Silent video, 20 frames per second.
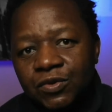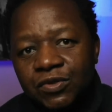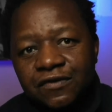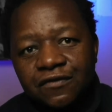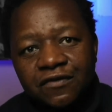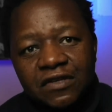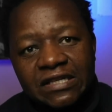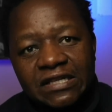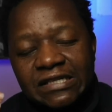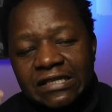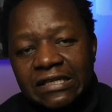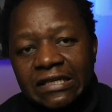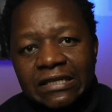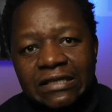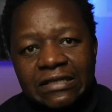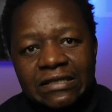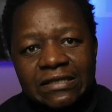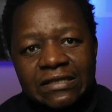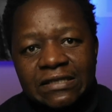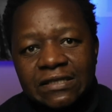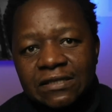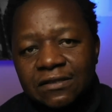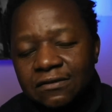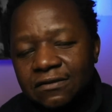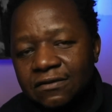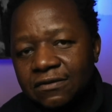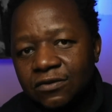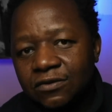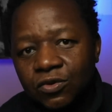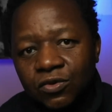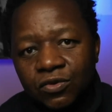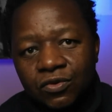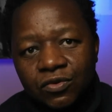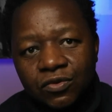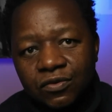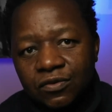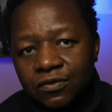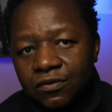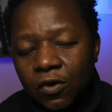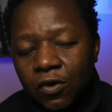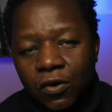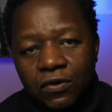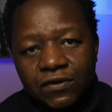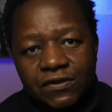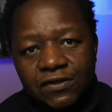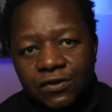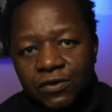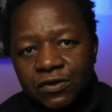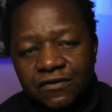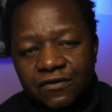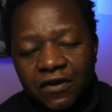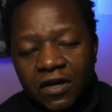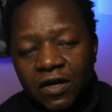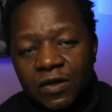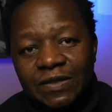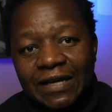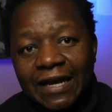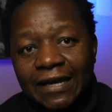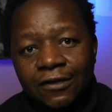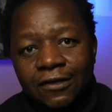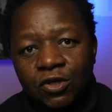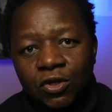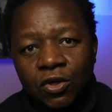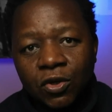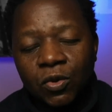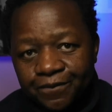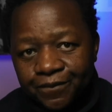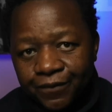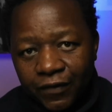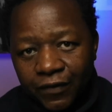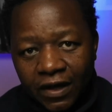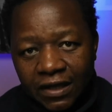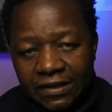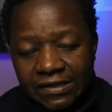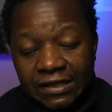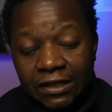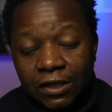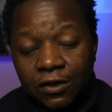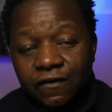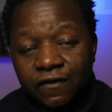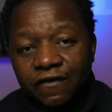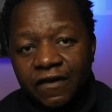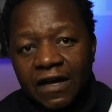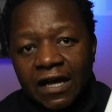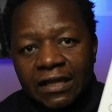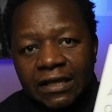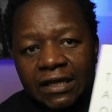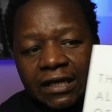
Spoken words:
VCs who also is very technical in Silicon Valley,